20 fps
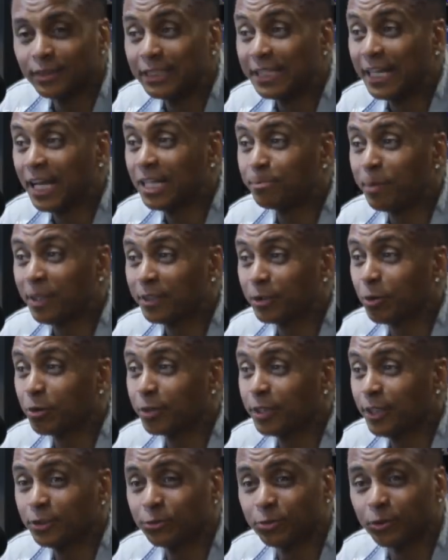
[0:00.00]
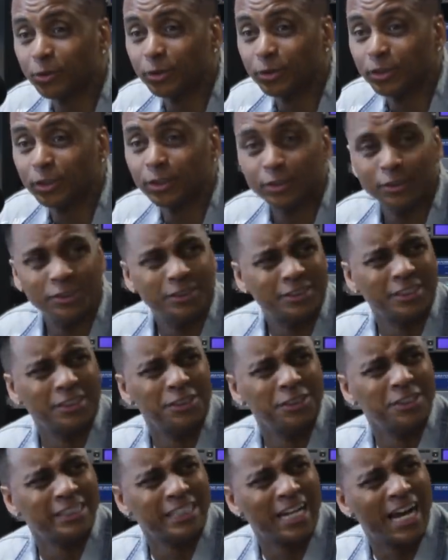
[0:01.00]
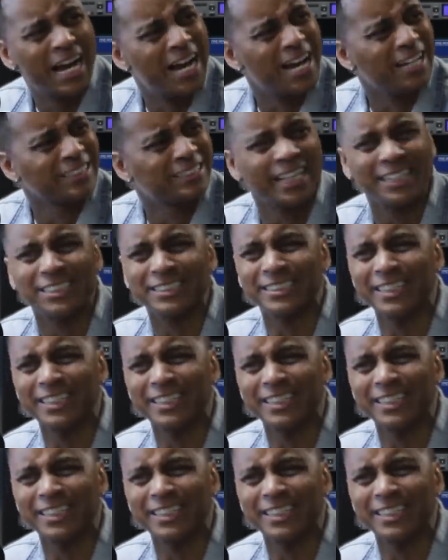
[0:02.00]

and now it's about to go country. Look, listen, uh, uh, yeah. Lil Nas, yeah. is that his